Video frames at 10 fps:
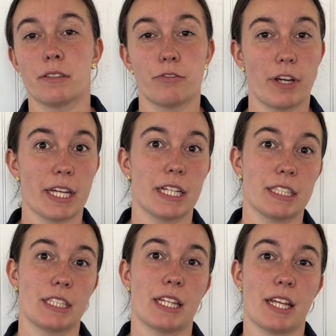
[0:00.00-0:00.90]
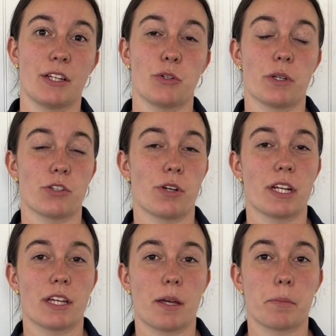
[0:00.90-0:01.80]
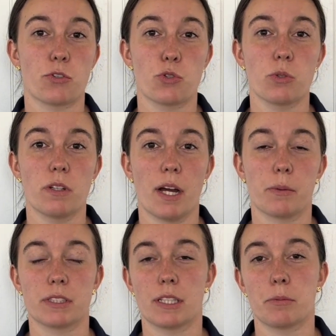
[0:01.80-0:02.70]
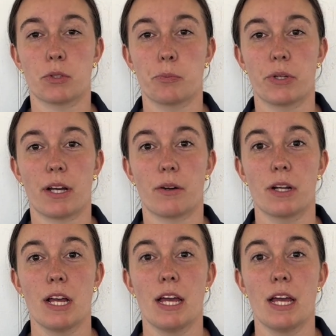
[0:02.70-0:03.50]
Vegas and then doing a training camp in Chula, I wasn't able to put out